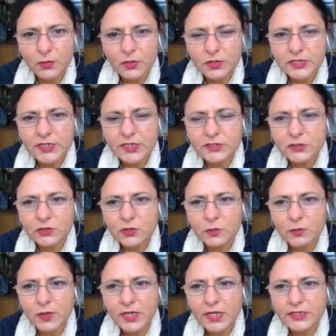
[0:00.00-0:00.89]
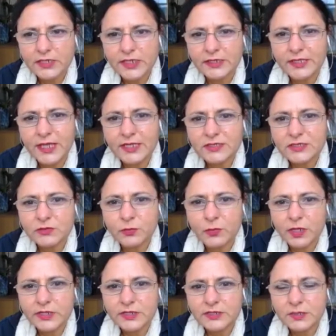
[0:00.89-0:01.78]
and to your mind. And that's why
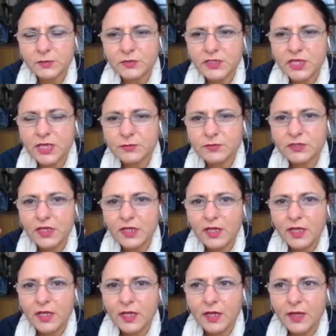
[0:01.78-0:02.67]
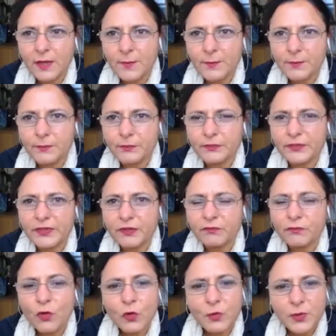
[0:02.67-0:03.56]
sometimes
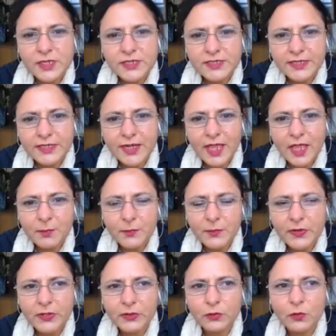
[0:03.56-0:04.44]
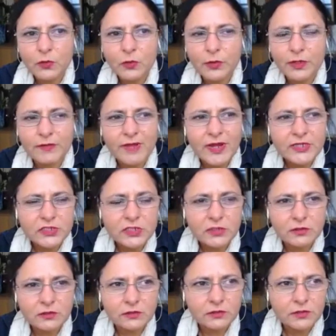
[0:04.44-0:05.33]
phobias can happen, or
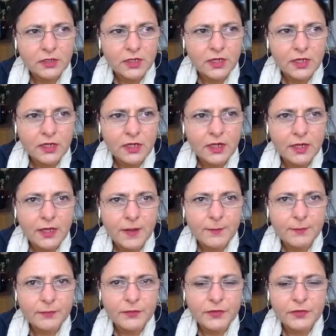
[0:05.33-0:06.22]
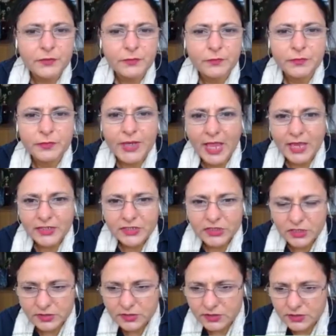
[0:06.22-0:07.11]
irrational
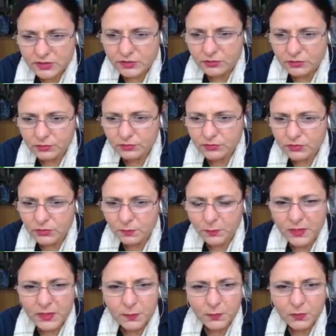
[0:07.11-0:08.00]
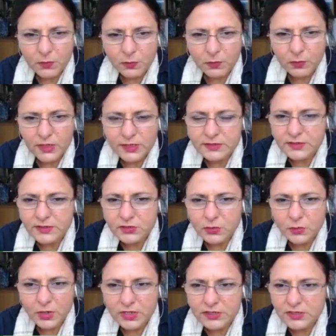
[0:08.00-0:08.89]
reactions to people and
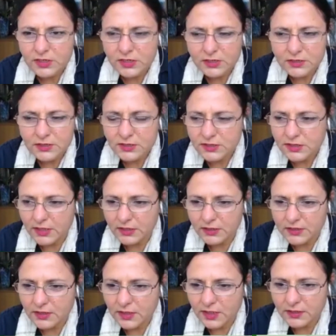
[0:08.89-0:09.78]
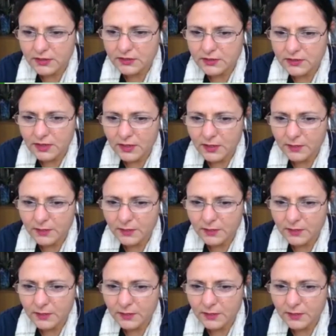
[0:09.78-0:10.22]
situations and